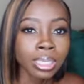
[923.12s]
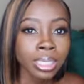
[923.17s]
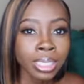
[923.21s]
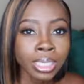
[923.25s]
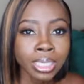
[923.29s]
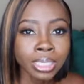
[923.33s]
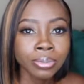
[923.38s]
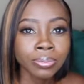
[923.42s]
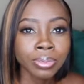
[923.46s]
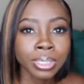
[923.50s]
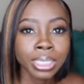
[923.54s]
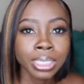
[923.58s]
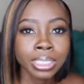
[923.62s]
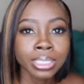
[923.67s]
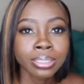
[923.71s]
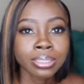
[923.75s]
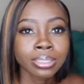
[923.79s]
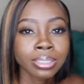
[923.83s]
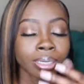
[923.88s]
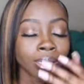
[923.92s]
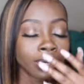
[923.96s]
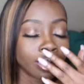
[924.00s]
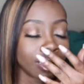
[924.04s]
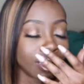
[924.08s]

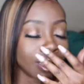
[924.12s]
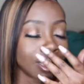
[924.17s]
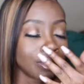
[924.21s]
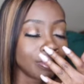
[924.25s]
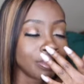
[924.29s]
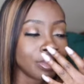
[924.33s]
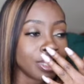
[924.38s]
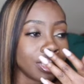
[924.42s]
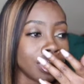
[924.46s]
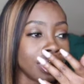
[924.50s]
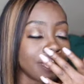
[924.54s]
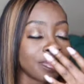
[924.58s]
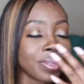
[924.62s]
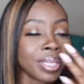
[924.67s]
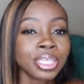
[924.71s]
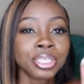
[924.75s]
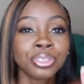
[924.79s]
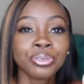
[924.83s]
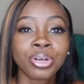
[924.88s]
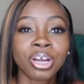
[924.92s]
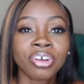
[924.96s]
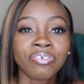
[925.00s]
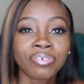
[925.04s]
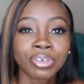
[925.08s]
Anyways, thank
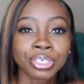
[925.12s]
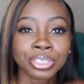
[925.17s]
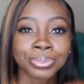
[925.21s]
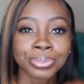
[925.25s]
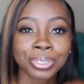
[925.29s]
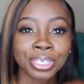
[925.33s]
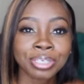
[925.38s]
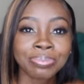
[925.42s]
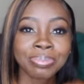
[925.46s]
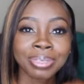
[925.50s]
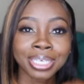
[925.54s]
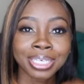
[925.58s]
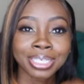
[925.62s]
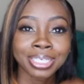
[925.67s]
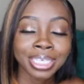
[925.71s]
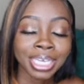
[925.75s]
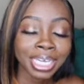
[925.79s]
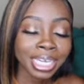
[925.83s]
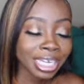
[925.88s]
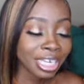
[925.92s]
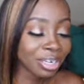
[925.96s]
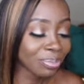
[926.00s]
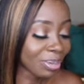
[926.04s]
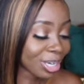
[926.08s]
you all for joining me
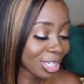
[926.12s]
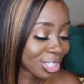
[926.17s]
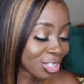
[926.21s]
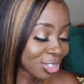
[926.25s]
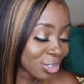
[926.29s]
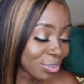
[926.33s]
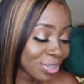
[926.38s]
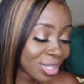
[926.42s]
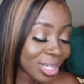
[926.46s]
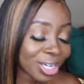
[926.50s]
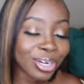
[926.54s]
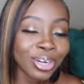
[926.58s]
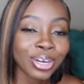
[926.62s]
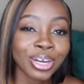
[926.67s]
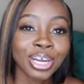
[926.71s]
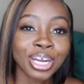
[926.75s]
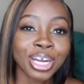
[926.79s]
today in my shoe and haul.